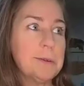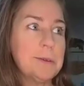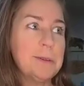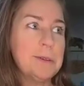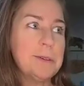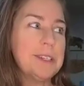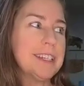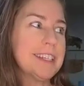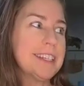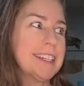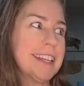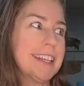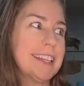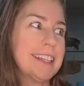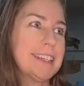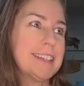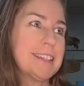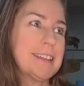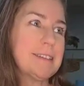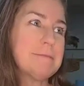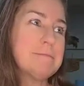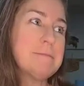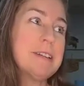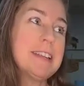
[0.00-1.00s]
Ooh, looks
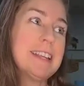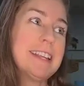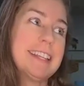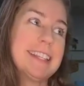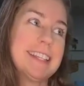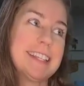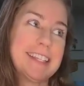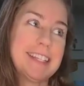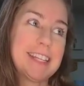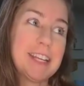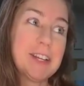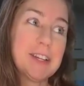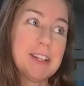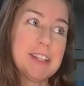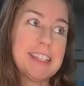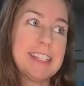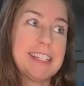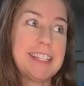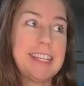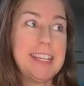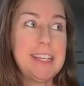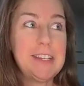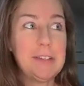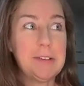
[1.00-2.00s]
like somebody is
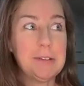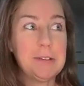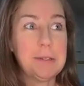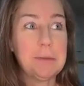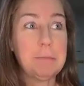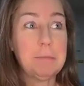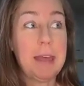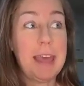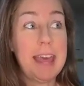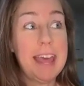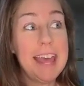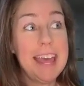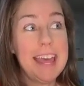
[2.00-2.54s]
Sarah's teacher's